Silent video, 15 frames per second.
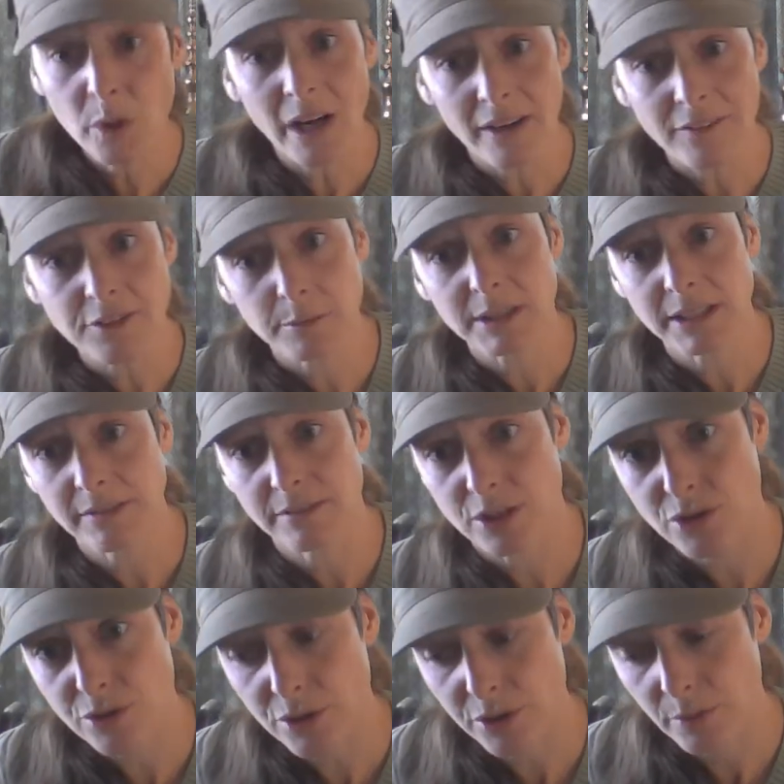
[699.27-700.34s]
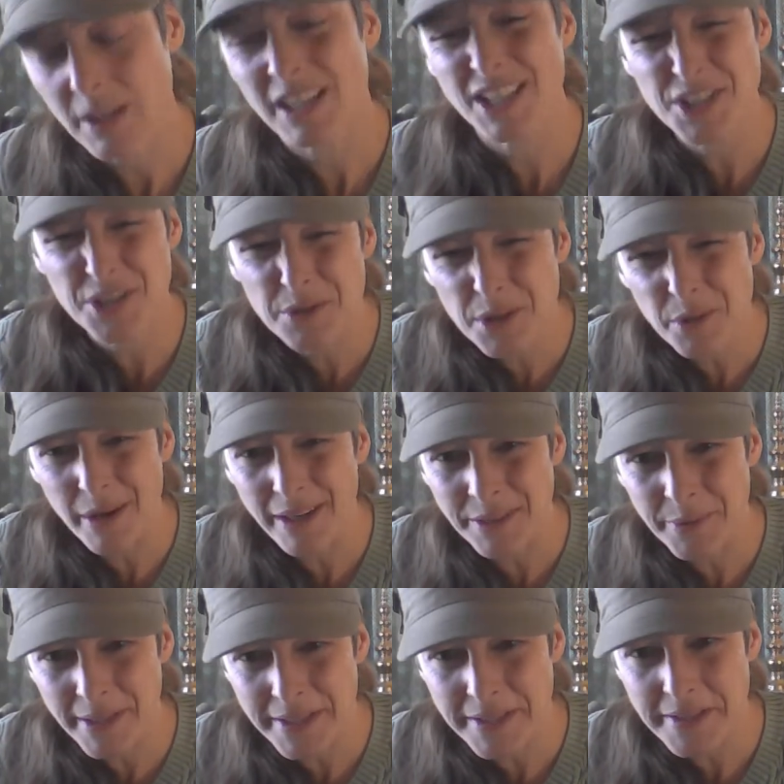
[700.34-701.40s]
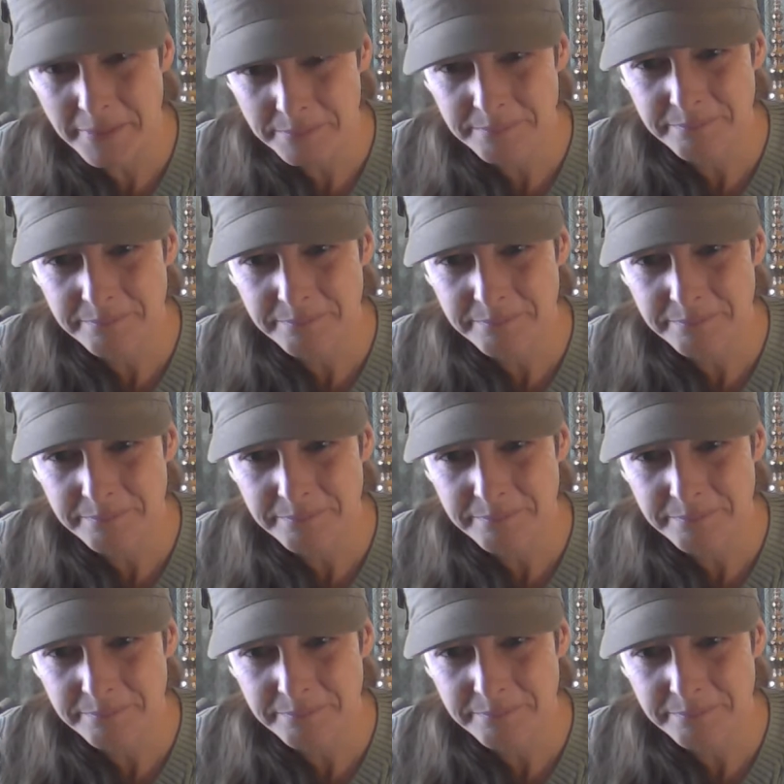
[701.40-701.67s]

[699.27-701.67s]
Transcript: have to believe it's true because you do anyways.